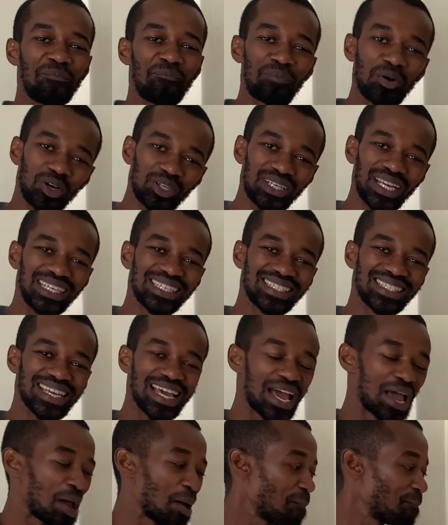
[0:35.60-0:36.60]
important
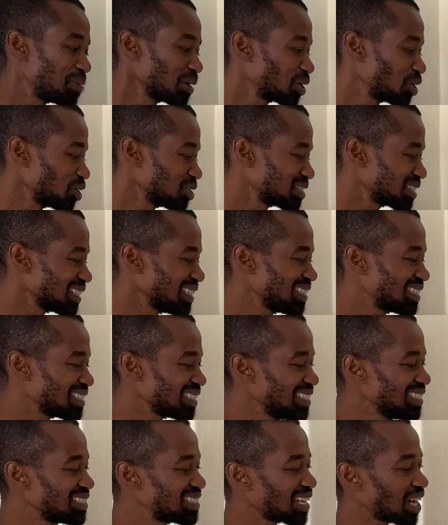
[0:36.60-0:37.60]
because
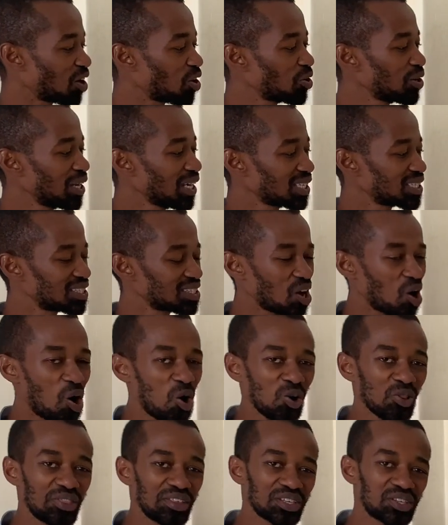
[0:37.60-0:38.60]
it interconnects
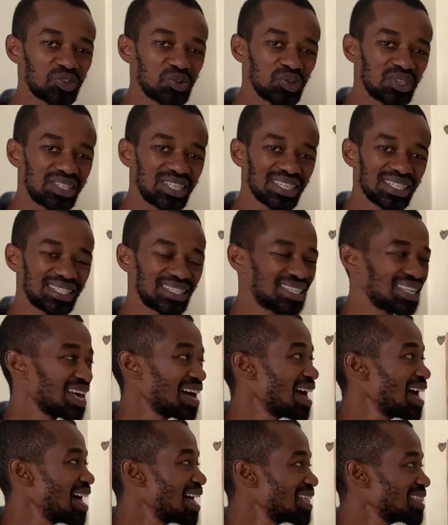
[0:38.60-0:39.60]
all the switches,
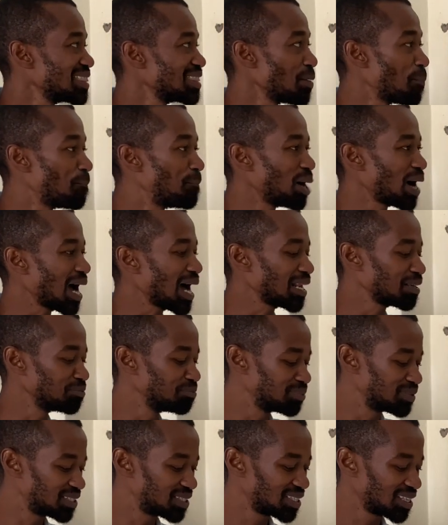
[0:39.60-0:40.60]
the
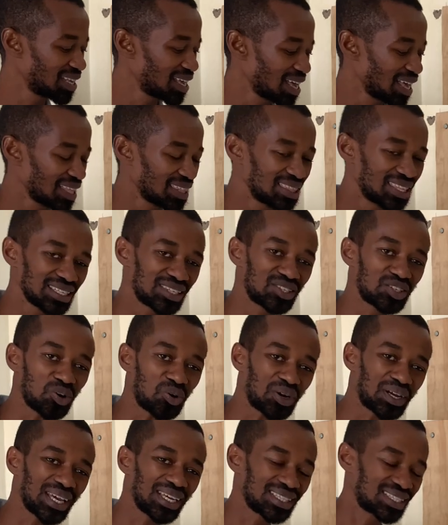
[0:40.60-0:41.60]
bulbs, the
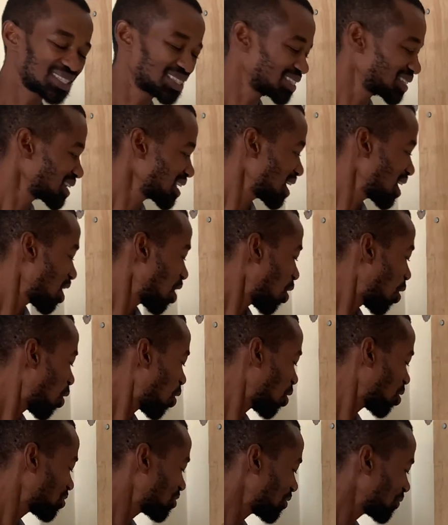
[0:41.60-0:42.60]
sockets,
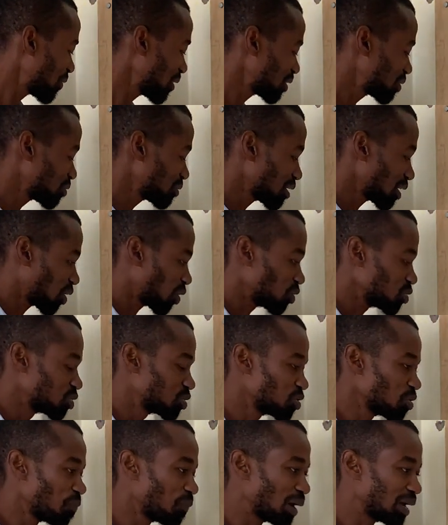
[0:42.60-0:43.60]
all the way to the
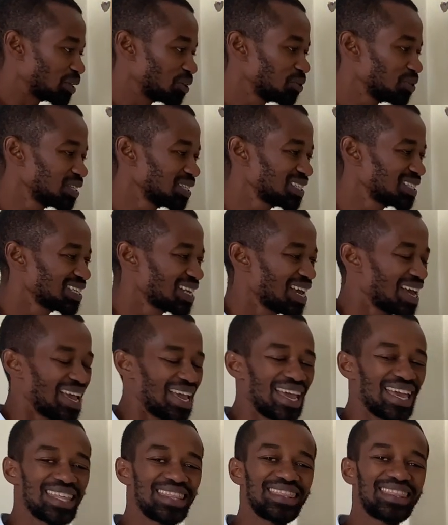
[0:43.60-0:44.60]
consumer unit,
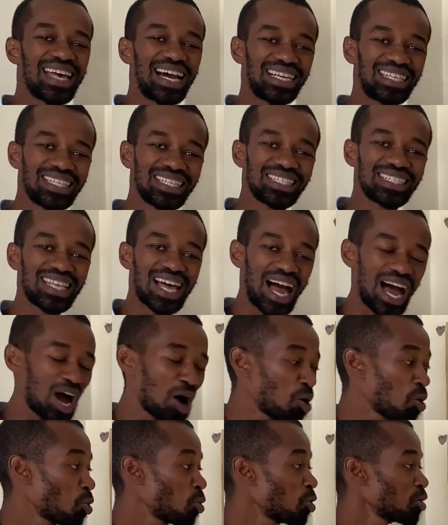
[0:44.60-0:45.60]
and that is
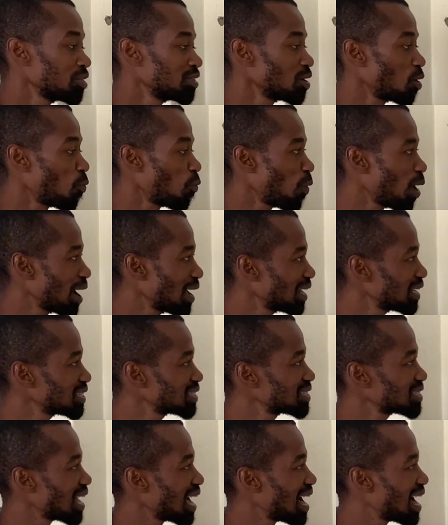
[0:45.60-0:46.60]
how the
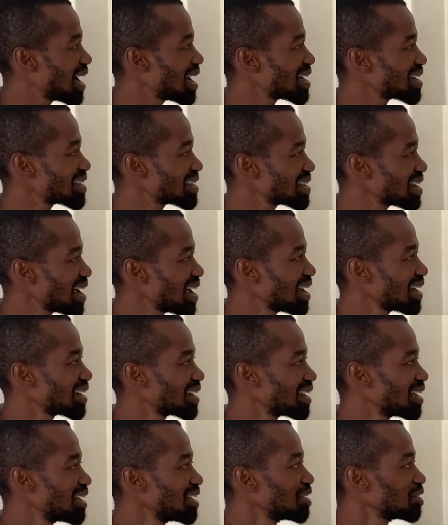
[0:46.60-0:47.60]
wires are
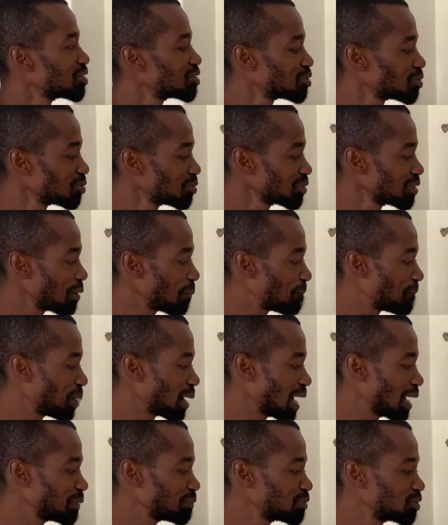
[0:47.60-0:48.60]
run through the
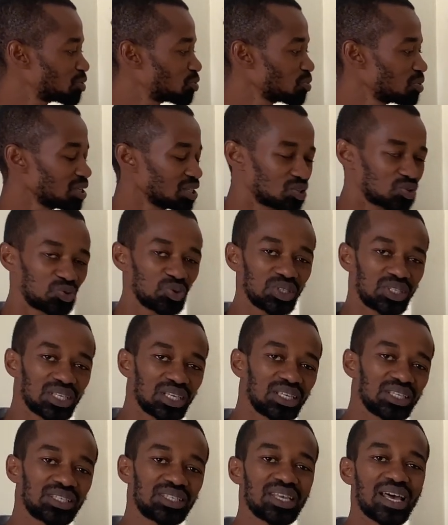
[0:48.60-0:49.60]
pipes to the
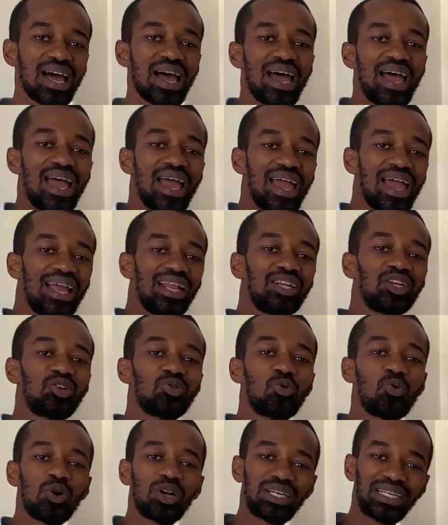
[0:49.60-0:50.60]
switches and
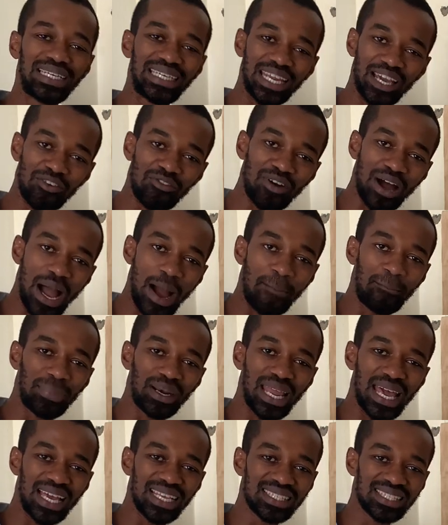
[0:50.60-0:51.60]
to whatever
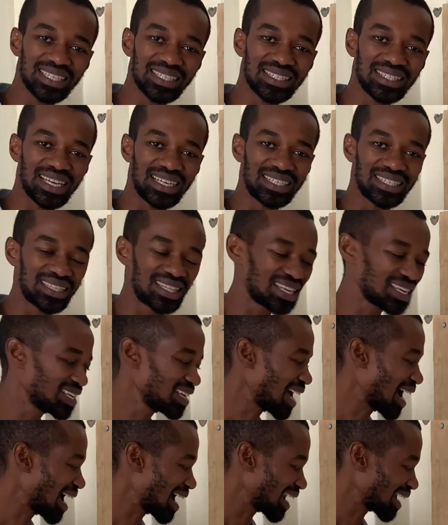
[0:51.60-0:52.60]
appliances that
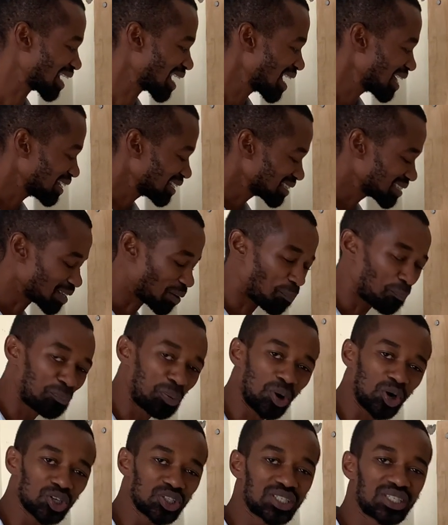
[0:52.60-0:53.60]
they are
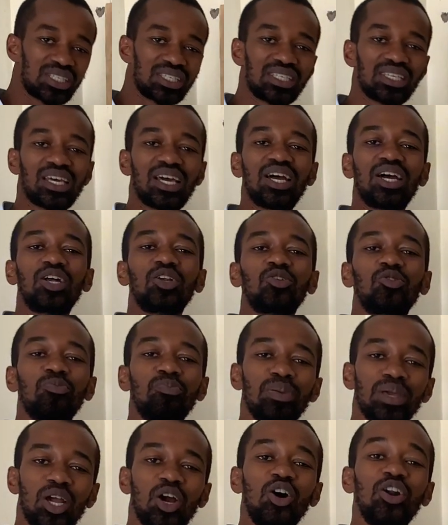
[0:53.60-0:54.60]
supposed to
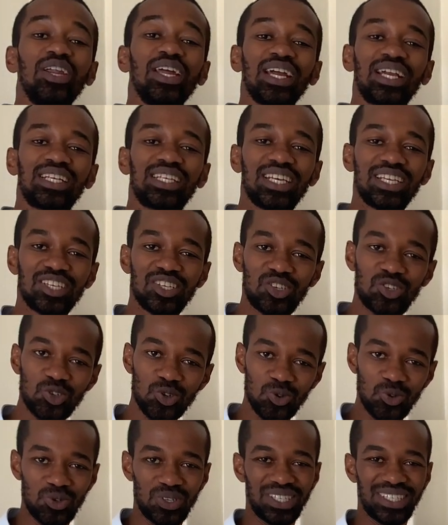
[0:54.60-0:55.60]
be connected
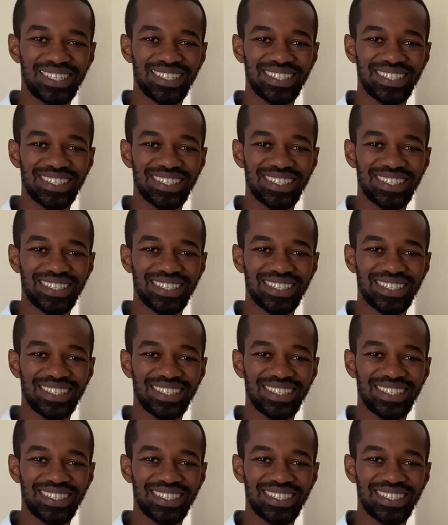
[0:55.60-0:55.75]
to.